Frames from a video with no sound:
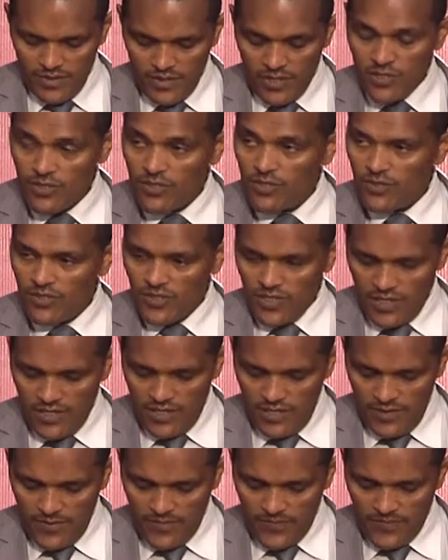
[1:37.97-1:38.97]
is to
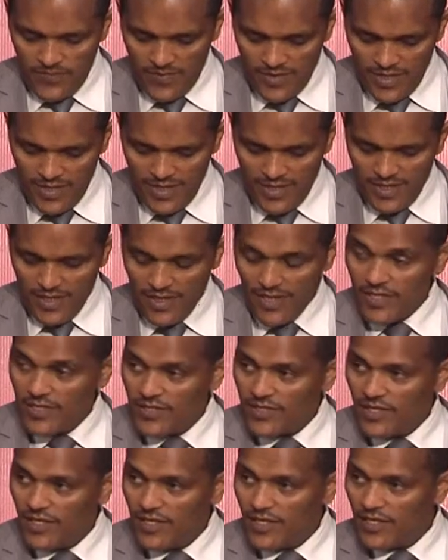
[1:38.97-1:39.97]
see
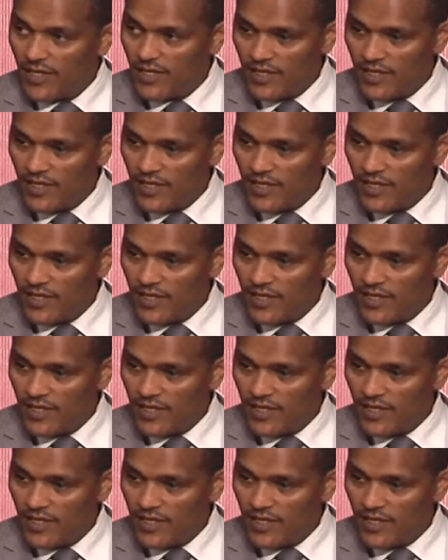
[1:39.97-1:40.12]
healthy,